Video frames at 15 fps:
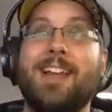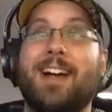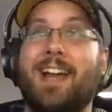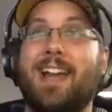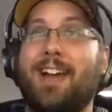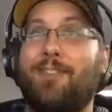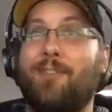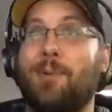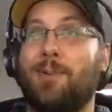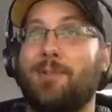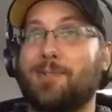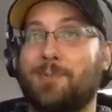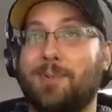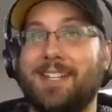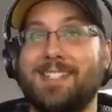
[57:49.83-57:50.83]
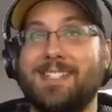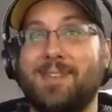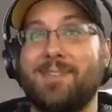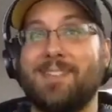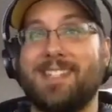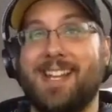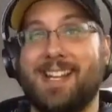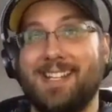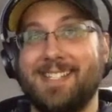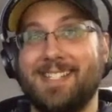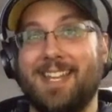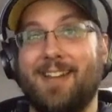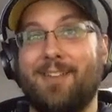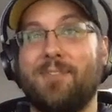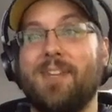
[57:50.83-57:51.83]
I have about 27 seconds
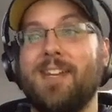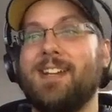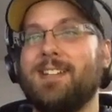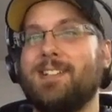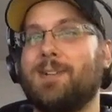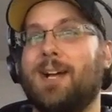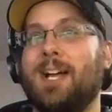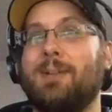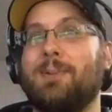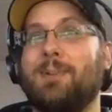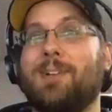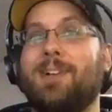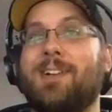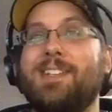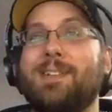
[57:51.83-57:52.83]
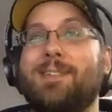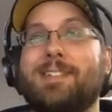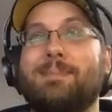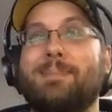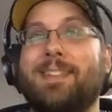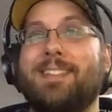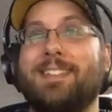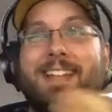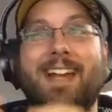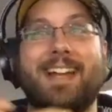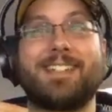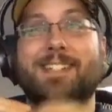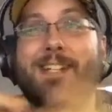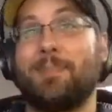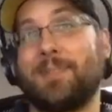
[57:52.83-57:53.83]
left, so I'll encourage you to spend the
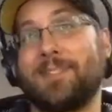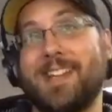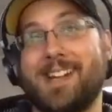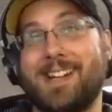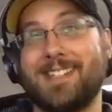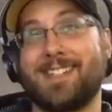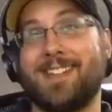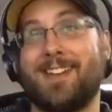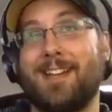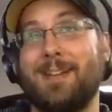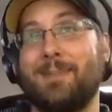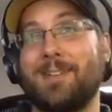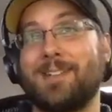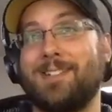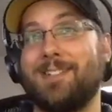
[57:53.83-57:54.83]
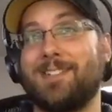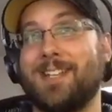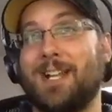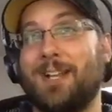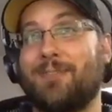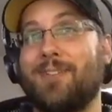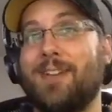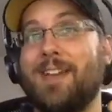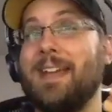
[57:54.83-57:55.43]
last couple seconds talking amongst yourself.